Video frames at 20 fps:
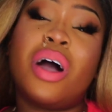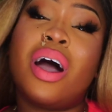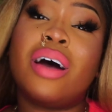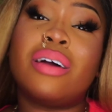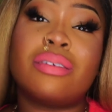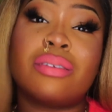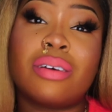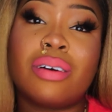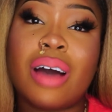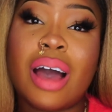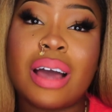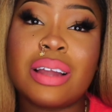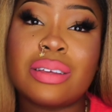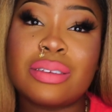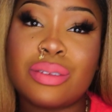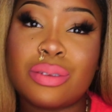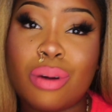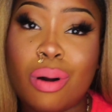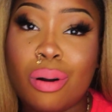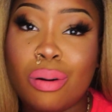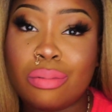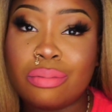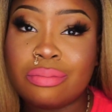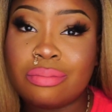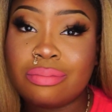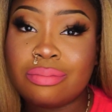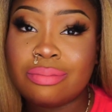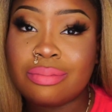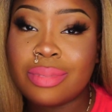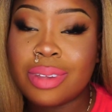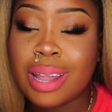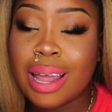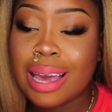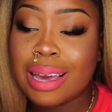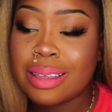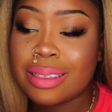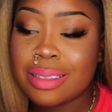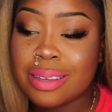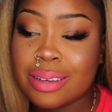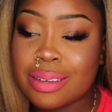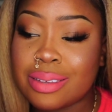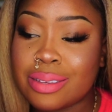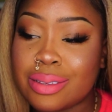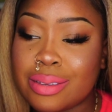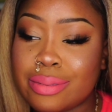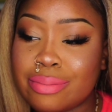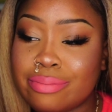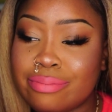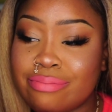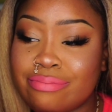I don't know. I just don't like this.